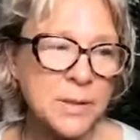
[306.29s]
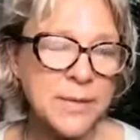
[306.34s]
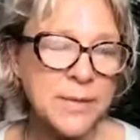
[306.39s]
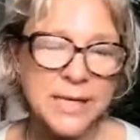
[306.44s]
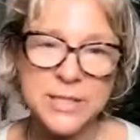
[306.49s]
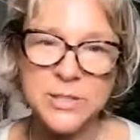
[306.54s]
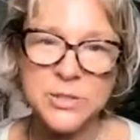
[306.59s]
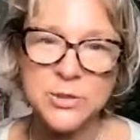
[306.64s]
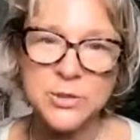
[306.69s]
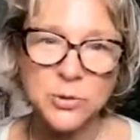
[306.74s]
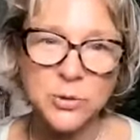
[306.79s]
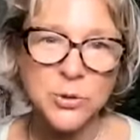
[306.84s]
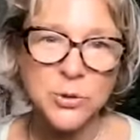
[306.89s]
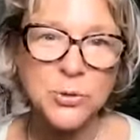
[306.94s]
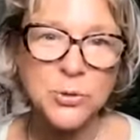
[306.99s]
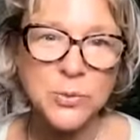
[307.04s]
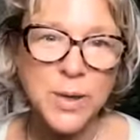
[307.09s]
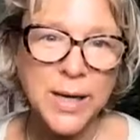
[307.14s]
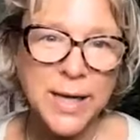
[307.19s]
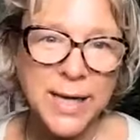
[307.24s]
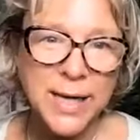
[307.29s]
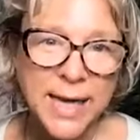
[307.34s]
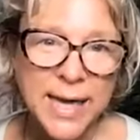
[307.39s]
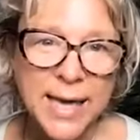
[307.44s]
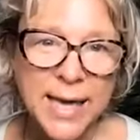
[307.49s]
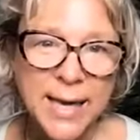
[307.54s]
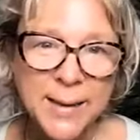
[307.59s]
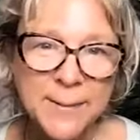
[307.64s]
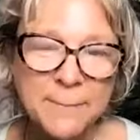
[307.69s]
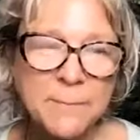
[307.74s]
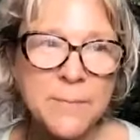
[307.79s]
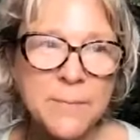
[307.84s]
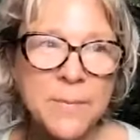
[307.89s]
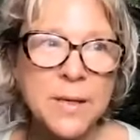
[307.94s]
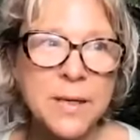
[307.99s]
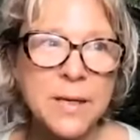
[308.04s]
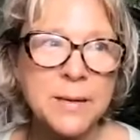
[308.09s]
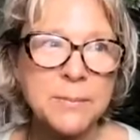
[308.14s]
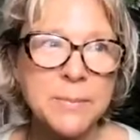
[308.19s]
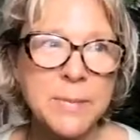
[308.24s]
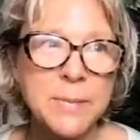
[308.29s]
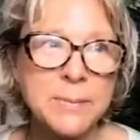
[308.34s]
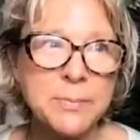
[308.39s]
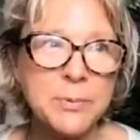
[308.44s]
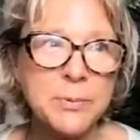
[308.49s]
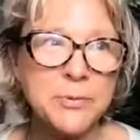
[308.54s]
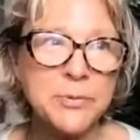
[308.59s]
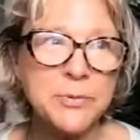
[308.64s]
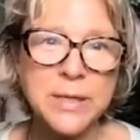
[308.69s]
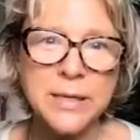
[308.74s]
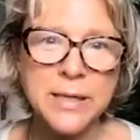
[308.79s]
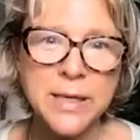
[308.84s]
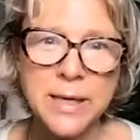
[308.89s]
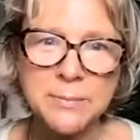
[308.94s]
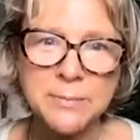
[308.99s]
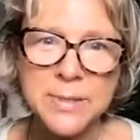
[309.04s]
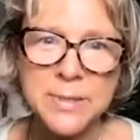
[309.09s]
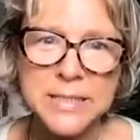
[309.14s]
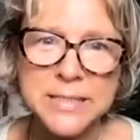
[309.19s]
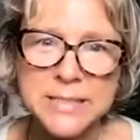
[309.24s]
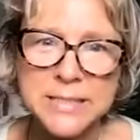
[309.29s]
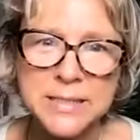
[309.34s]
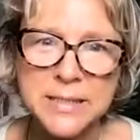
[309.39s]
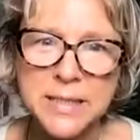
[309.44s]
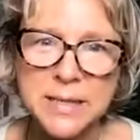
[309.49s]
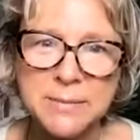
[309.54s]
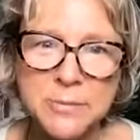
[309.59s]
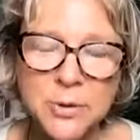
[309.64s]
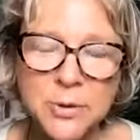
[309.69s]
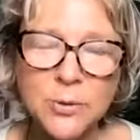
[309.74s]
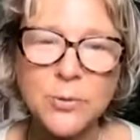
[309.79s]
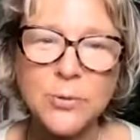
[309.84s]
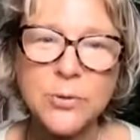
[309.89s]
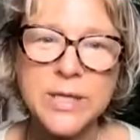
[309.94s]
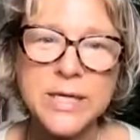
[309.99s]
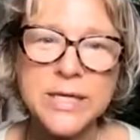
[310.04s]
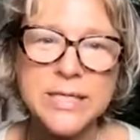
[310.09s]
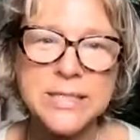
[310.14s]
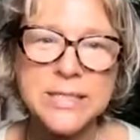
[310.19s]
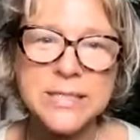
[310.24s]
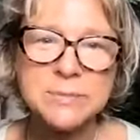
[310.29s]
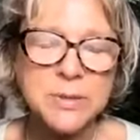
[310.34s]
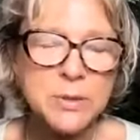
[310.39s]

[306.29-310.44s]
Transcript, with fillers: that's not who I am, people think I'm this and I'm not this.